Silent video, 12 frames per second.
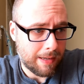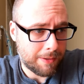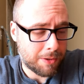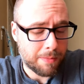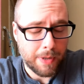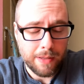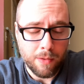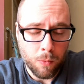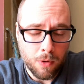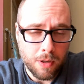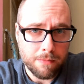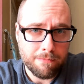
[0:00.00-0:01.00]
I just made the
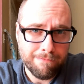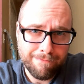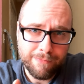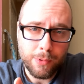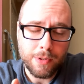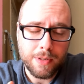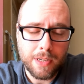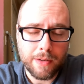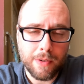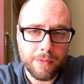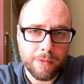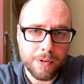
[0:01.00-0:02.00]
one for the sake
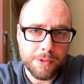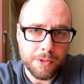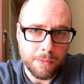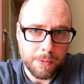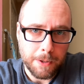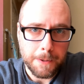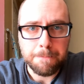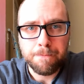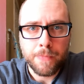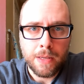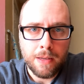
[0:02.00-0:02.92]
of our friendship here.